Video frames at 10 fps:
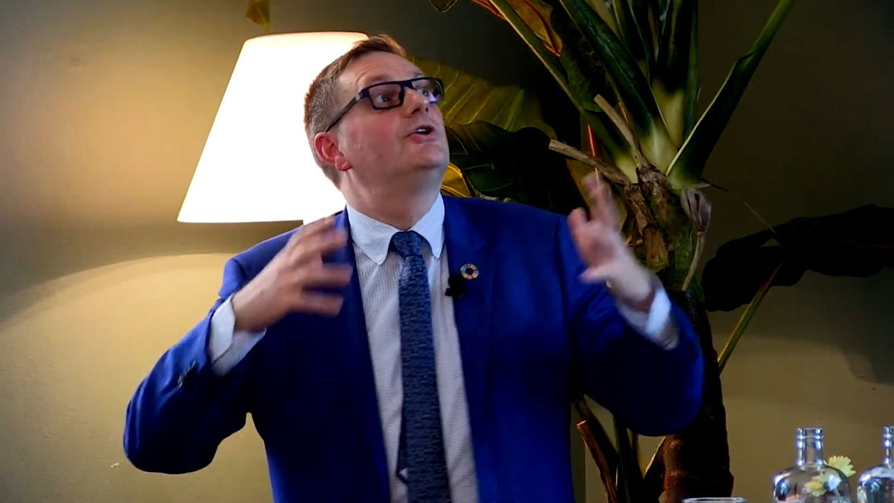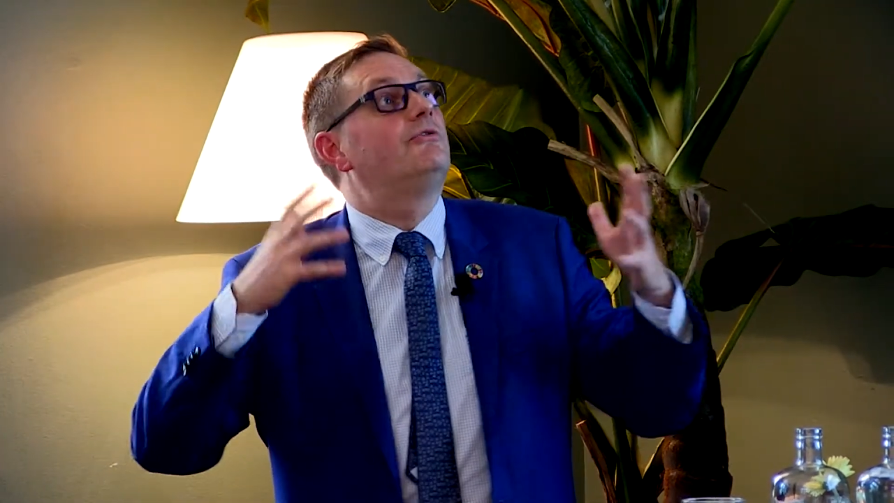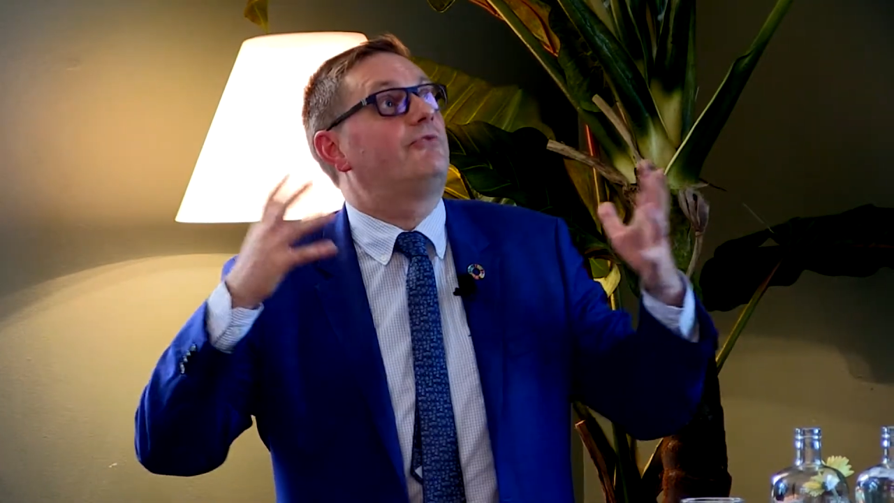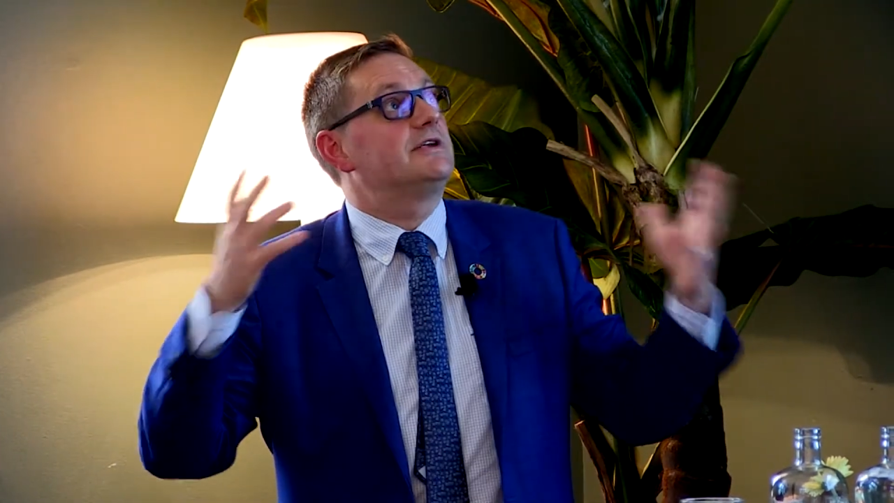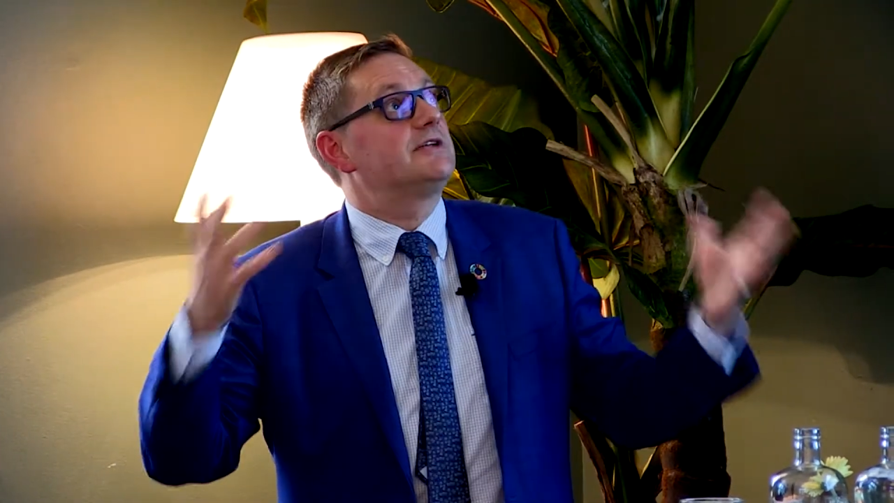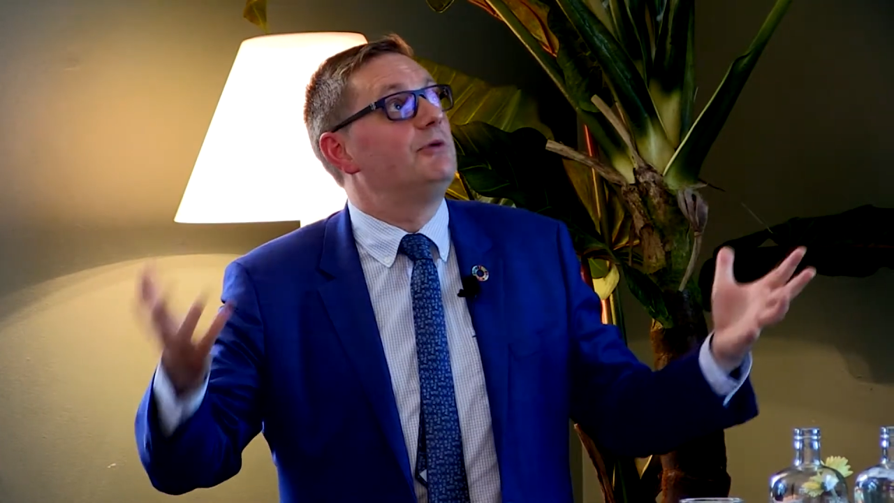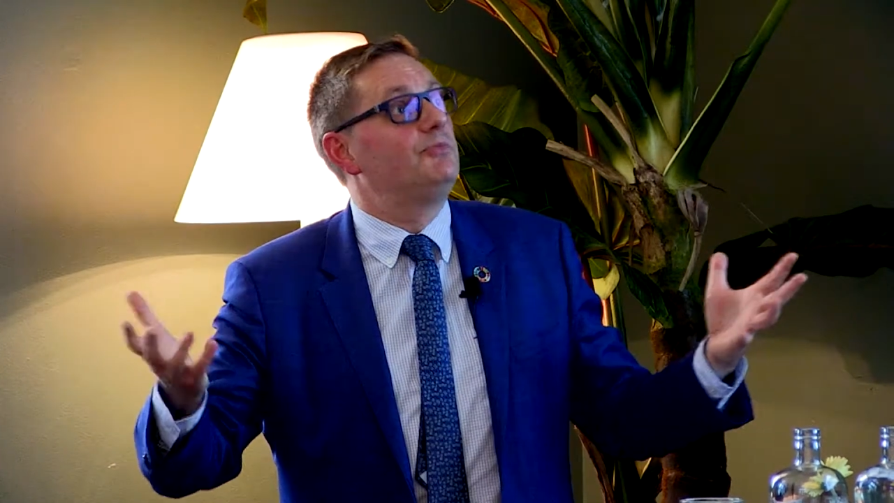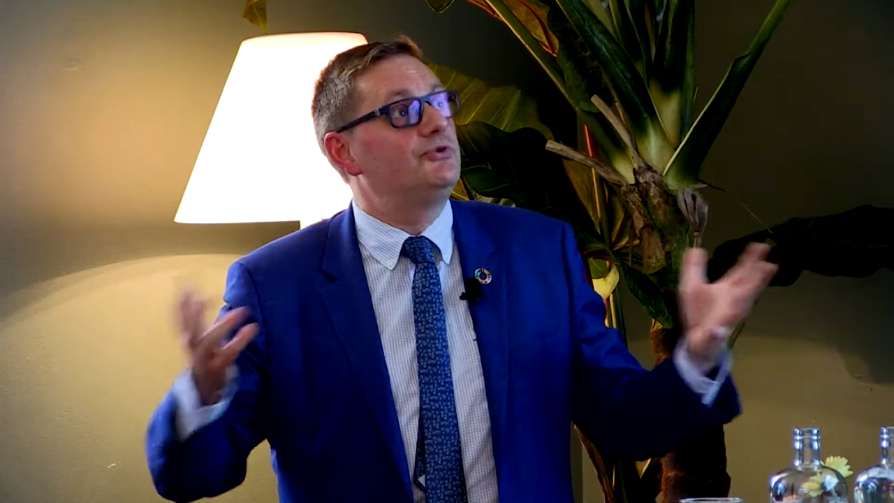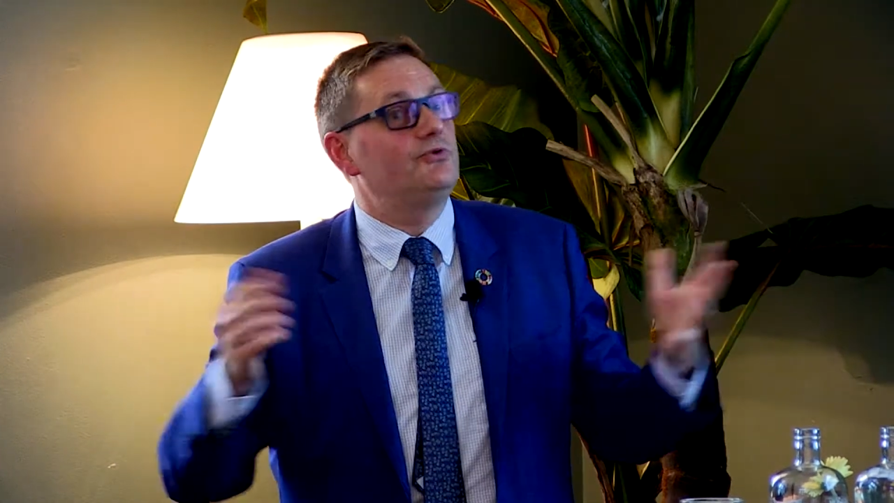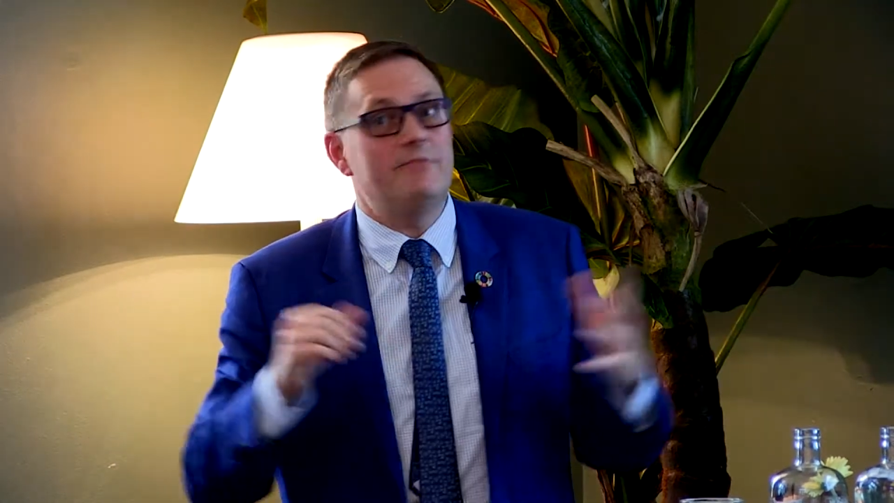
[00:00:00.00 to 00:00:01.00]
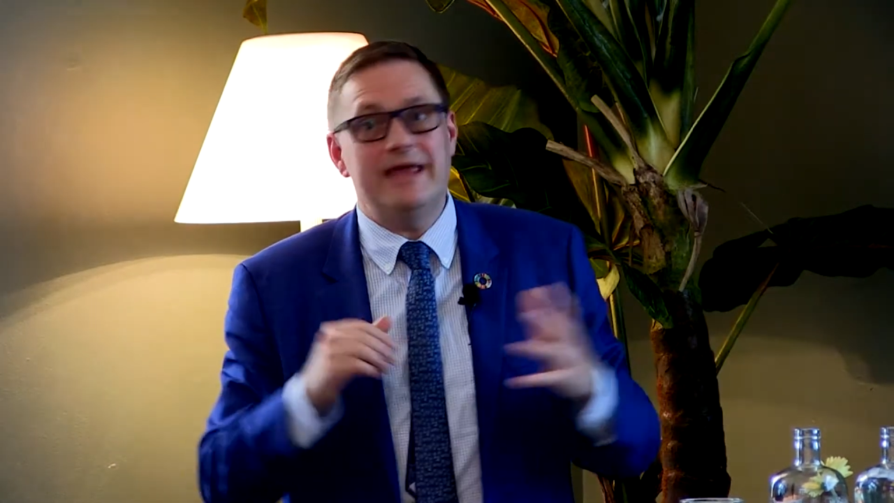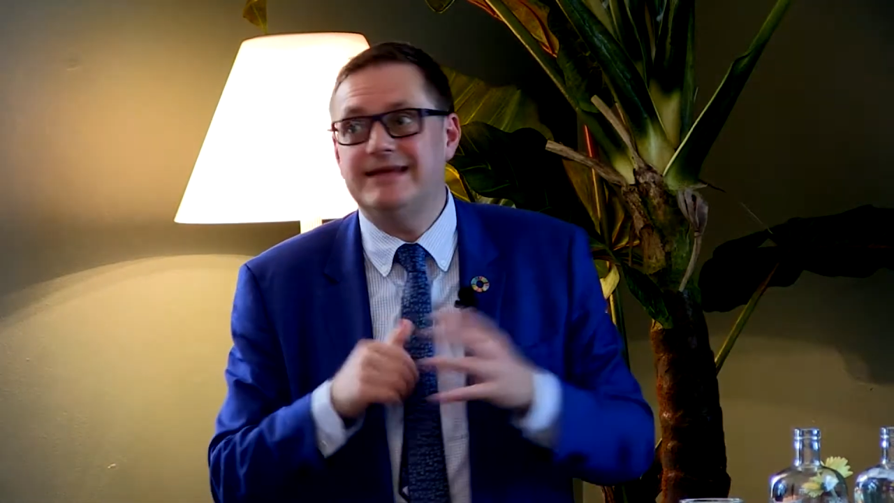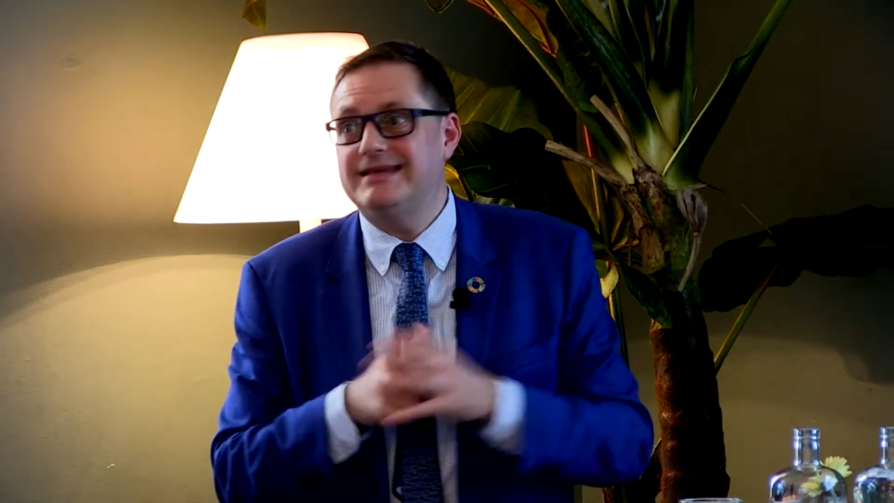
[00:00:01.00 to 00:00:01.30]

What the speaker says: for example, to make